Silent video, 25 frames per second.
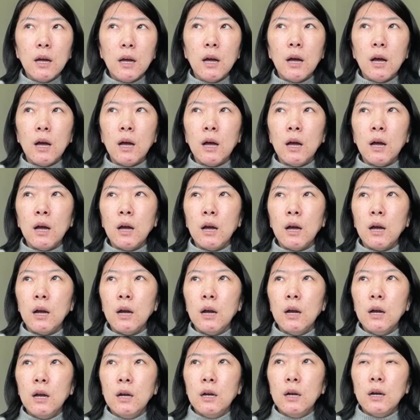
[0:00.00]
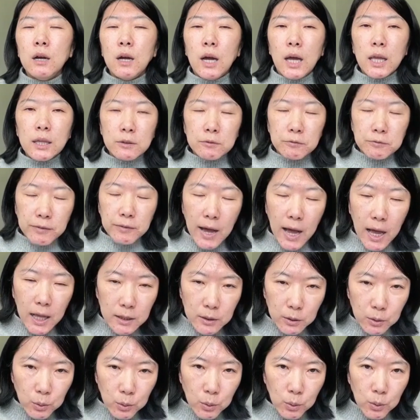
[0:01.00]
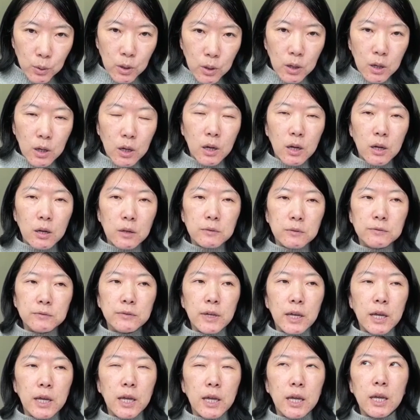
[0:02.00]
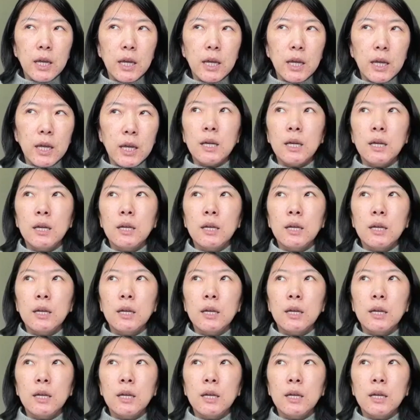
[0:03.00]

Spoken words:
and the value of a